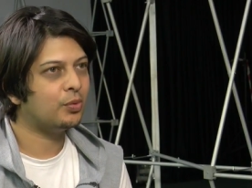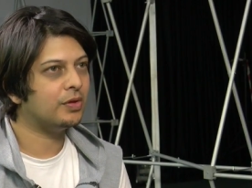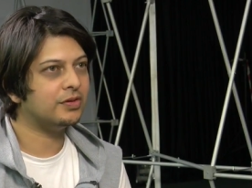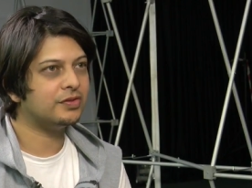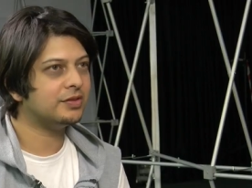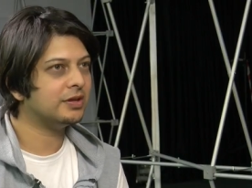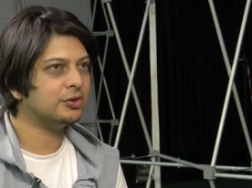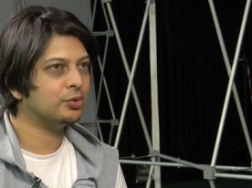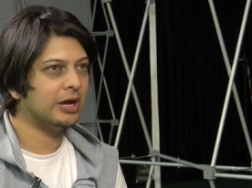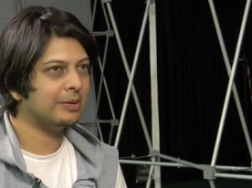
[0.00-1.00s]
yes, where they're
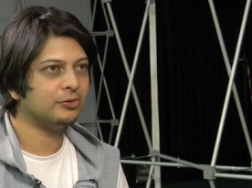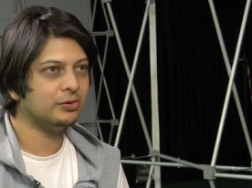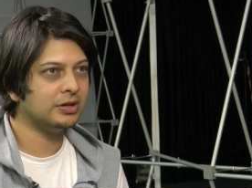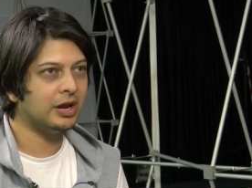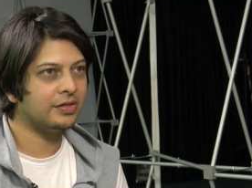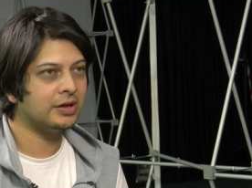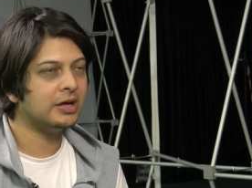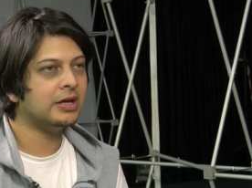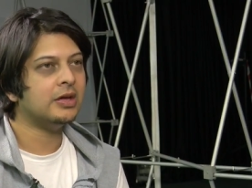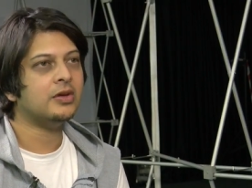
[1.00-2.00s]
sitting and doing absolutely
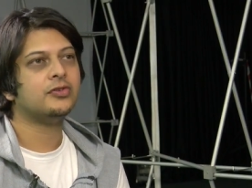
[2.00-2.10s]
nothing.